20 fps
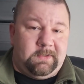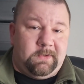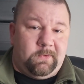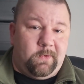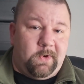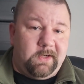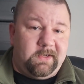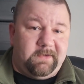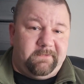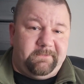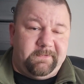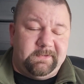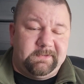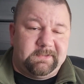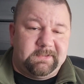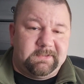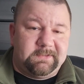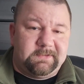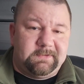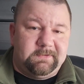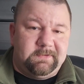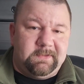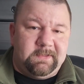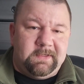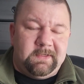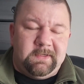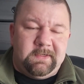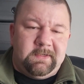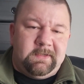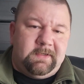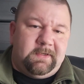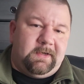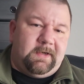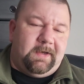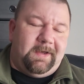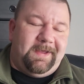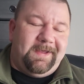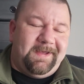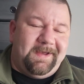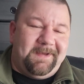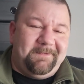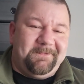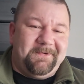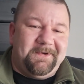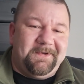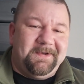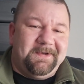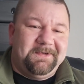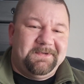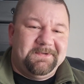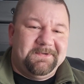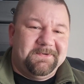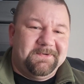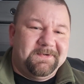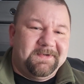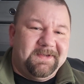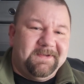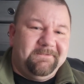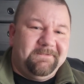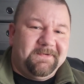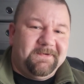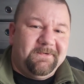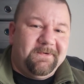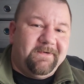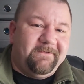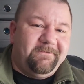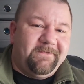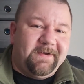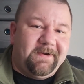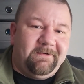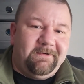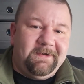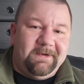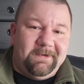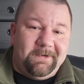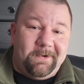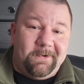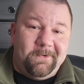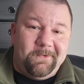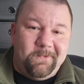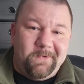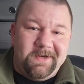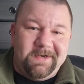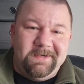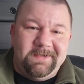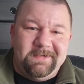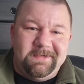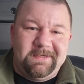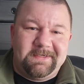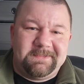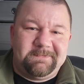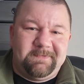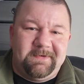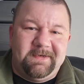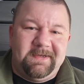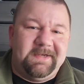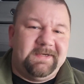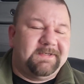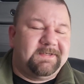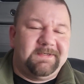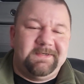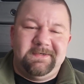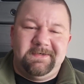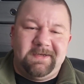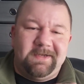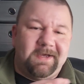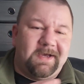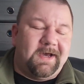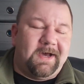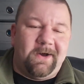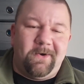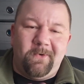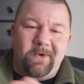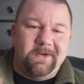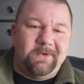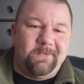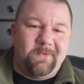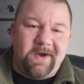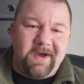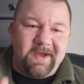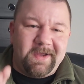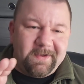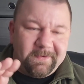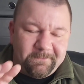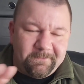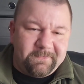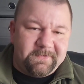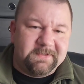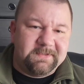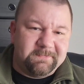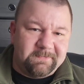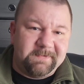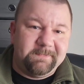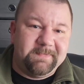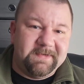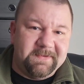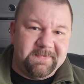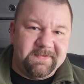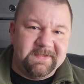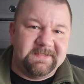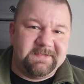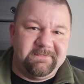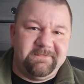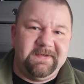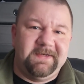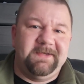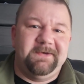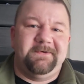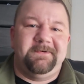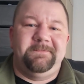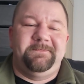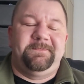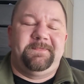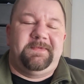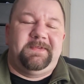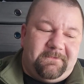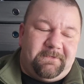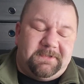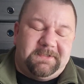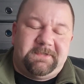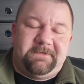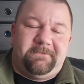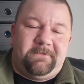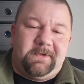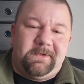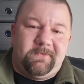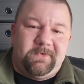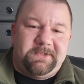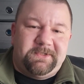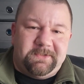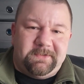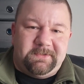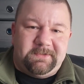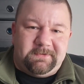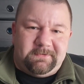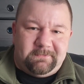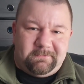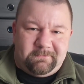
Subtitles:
water filters? I'm going to give you a very long-winded explanation how and why this will be this video. First of all, we should